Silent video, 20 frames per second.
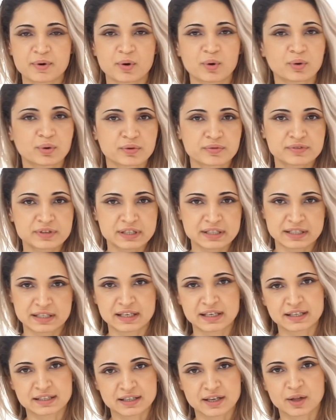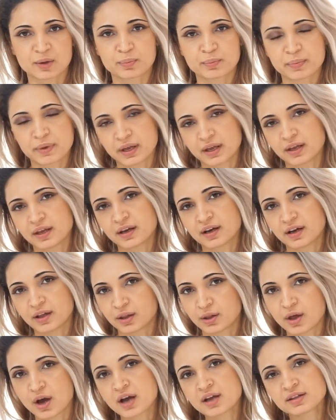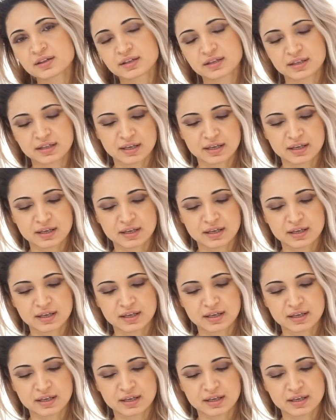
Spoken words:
All of these things help me a lot,